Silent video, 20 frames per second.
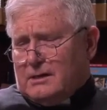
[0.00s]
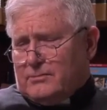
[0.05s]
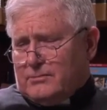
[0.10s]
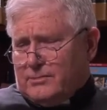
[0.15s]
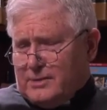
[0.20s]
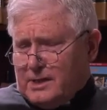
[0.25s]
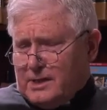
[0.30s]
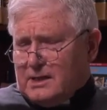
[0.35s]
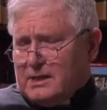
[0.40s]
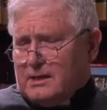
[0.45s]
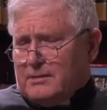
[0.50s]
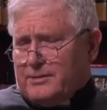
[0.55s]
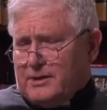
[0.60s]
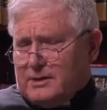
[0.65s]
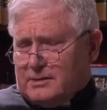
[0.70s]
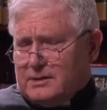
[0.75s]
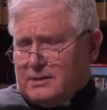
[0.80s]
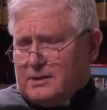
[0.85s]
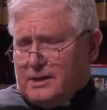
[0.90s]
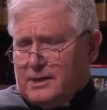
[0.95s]
really
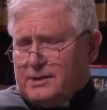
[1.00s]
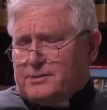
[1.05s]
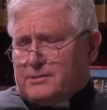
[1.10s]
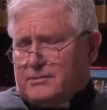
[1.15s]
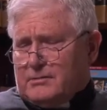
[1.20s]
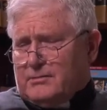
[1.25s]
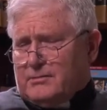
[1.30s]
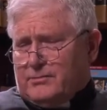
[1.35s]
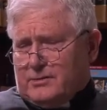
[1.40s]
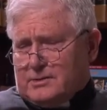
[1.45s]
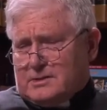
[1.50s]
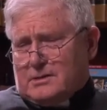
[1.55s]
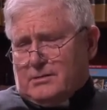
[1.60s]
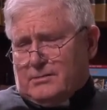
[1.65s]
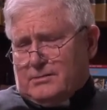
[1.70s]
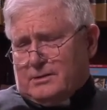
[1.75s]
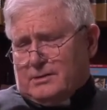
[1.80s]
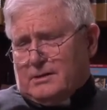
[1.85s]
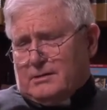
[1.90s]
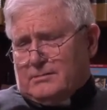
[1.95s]
about the nature of what's
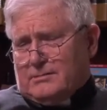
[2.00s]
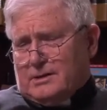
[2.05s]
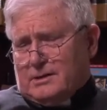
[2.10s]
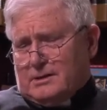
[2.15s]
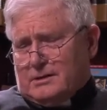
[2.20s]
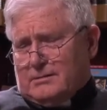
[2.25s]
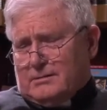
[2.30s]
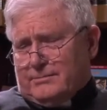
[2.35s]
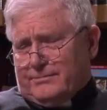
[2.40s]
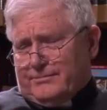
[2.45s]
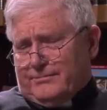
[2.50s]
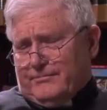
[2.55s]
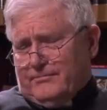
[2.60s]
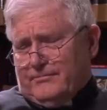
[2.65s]
going on right now.